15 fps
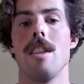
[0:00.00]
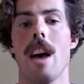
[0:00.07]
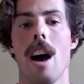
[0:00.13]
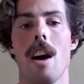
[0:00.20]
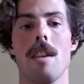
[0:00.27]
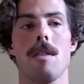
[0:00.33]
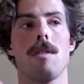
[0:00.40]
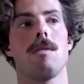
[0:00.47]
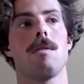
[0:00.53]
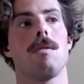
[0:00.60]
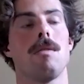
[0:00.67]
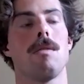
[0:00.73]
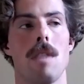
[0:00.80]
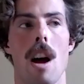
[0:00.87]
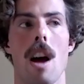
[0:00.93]
Now,
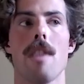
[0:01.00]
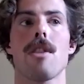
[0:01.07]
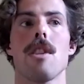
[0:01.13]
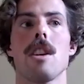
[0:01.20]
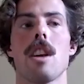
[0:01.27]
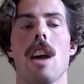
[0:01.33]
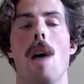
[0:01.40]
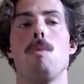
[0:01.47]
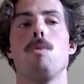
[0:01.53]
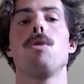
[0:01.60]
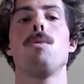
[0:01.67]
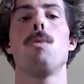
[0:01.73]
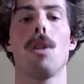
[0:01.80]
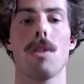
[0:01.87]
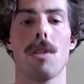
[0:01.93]
I think I
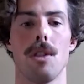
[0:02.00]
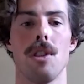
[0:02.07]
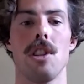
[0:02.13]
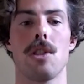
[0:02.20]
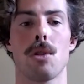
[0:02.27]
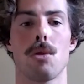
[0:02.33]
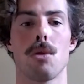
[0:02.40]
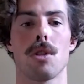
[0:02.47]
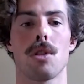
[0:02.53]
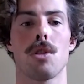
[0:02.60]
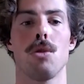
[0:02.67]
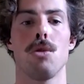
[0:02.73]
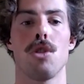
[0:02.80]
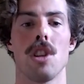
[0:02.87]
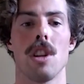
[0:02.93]
would want the discourse
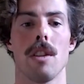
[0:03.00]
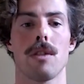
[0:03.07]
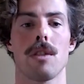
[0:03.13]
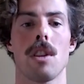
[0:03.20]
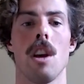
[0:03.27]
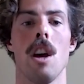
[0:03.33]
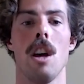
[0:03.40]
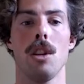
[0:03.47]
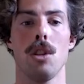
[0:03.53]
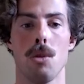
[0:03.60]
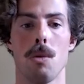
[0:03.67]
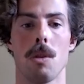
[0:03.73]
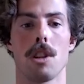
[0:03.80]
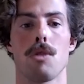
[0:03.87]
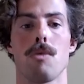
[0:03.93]
to shift
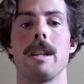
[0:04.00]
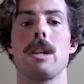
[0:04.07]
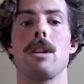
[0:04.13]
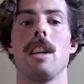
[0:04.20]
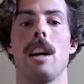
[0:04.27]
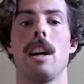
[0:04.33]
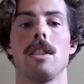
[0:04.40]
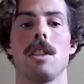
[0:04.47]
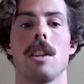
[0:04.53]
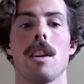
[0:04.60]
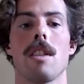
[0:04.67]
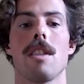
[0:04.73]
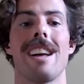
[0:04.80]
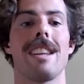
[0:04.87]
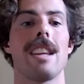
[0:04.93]
towards
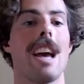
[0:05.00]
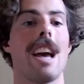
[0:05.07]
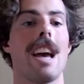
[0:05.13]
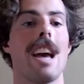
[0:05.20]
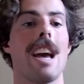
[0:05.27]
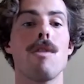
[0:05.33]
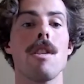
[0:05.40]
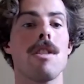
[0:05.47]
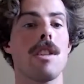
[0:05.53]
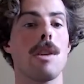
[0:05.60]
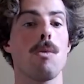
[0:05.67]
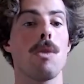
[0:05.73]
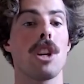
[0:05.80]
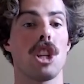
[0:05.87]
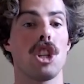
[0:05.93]
recognizing that
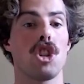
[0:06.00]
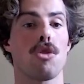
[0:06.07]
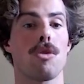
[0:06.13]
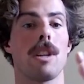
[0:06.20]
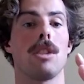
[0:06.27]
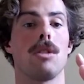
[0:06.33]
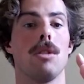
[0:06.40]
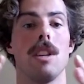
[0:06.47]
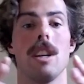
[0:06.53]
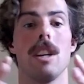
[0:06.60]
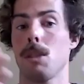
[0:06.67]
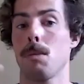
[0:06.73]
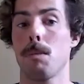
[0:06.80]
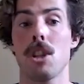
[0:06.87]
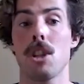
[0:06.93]
everything we can shrink today,
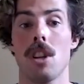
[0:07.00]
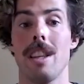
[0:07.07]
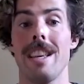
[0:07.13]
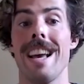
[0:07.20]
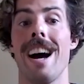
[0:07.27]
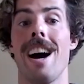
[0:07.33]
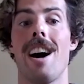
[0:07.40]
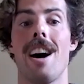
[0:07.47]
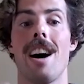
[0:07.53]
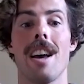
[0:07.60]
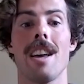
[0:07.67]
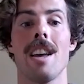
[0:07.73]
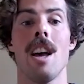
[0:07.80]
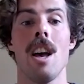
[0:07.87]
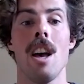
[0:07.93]
especially
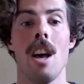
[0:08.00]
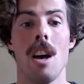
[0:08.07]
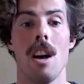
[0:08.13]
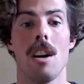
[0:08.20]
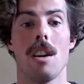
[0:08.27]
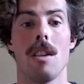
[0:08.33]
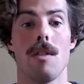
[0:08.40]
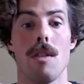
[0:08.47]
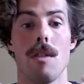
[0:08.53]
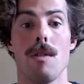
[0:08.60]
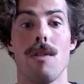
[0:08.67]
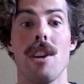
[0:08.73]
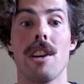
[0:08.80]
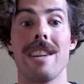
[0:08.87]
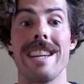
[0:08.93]
high uh,
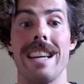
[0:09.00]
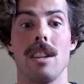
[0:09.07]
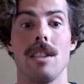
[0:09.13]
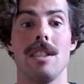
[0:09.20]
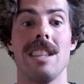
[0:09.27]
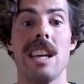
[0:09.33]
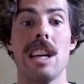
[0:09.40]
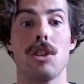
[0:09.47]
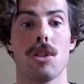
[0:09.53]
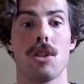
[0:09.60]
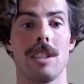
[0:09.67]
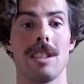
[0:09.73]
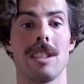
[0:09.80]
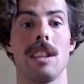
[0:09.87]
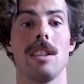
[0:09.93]
very
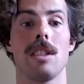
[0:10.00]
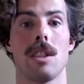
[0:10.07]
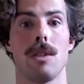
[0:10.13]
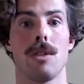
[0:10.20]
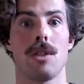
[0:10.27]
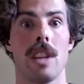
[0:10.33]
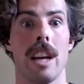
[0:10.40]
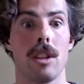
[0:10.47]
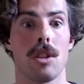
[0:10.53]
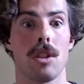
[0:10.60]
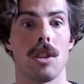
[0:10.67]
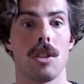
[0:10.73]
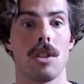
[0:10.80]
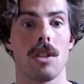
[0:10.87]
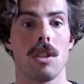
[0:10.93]
nature intensive
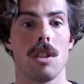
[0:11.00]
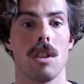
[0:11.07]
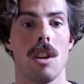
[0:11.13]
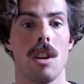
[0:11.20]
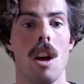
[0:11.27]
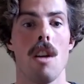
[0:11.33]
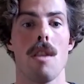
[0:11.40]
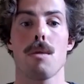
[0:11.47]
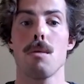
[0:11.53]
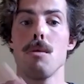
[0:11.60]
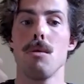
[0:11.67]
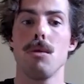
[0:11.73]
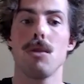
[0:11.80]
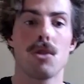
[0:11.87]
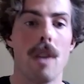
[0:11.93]
sectors
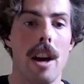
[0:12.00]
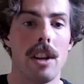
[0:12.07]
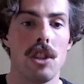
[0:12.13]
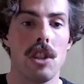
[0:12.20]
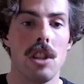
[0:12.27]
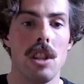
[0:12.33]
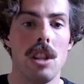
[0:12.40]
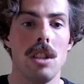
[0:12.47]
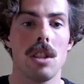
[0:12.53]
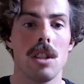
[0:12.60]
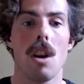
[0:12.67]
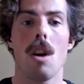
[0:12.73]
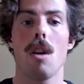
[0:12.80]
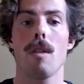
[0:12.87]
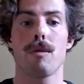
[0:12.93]
through
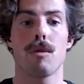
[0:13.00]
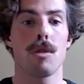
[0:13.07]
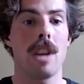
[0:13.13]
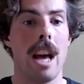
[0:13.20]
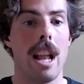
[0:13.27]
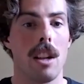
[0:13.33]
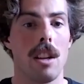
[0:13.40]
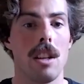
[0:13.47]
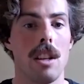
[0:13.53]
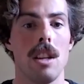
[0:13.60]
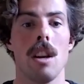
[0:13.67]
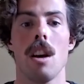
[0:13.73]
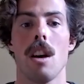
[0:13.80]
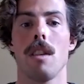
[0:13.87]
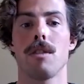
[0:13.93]
strategies of
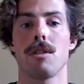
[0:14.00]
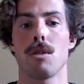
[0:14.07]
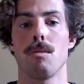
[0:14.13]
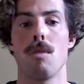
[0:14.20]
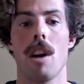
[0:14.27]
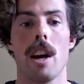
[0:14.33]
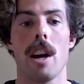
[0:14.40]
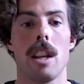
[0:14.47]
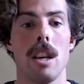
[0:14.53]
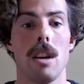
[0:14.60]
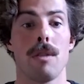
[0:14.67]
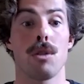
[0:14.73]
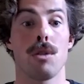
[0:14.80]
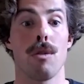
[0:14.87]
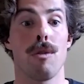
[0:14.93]
frugality, of sobriety,
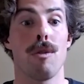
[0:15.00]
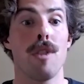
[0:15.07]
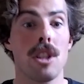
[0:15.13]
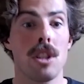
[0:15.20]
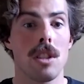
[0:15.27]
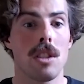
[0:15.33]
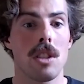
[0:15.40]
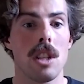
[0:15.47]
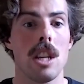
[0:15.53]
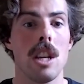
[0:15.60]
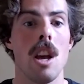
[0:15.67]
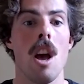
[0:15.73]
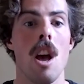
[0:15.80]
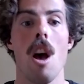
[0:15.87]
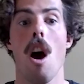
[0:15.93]
of
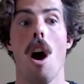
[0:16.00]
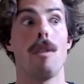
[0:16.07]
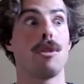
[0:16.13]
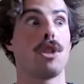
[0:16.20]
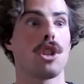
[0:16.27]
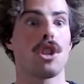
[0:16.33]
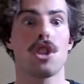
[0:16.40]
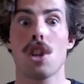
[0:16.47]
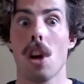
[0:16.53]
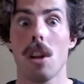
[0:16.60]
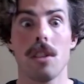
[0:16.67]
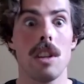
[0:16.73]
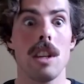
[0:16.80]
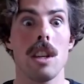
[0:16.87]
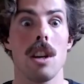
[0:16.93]
sufficiency, of just
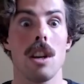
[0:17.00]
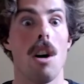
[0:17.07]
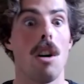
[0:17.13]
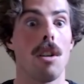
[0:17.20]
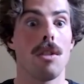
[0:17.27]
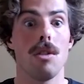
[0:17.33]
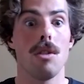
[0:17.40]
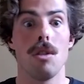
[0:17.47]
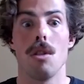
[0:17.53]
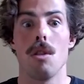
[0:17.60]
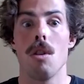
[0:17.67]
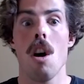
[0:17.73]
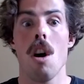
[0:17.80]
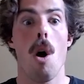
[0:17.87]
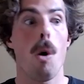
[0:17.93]
cutting on, you
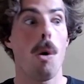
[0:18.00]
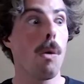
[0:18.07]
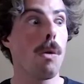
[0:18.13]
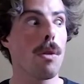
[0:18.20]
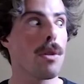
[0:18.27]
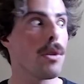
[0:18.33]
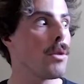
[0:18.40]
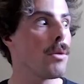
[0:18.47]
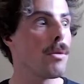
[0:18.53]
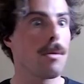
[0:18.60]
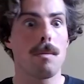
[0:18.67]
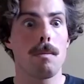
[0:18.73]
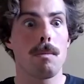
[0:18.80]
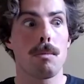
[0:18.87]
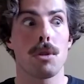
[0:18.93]
know, all
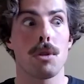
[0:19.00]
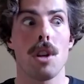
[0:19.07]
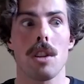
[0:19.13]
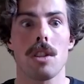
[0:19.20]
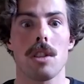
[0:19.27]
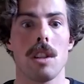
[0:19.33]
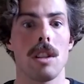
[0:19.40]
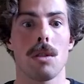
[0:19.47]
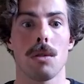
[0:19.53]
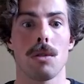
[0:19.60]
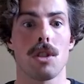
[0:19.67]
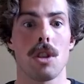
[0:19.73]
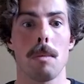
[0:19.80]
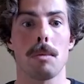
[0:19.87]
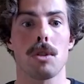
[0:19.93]
the production and
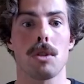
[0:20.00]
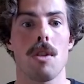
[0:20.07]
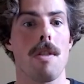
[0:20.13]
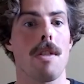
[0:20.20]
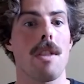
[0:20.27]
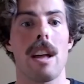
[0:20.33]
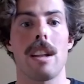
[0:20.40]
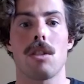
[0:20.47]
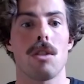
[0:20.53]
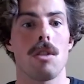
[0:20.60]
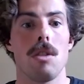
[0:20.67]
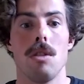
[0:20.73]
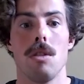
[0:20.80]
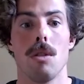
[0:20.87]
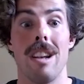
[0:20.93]
consumption that,
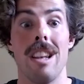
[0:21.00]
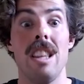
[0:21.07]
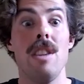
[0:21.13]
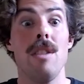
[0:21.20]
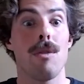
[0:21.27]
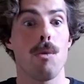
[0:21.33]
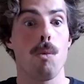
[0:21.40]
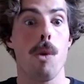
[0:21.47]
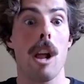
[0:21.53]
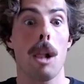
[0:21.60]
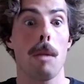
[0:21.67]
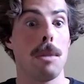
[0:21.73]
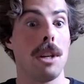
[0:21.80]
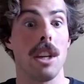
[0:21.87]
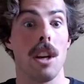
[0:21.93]
you know, leave
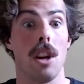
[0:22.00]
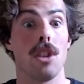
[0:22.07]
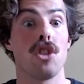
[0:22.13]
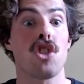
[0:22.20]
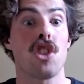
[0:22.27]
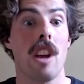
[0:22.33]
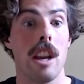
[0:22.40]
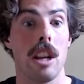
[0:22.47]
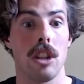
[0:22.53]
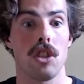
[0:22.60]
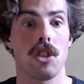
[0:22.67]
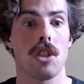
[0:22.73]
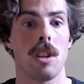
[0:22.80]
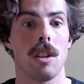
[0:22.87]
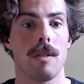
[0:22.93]
well-being
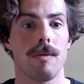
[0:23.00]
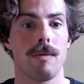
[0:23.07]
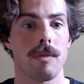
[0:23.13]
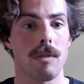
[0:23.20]
unchanged.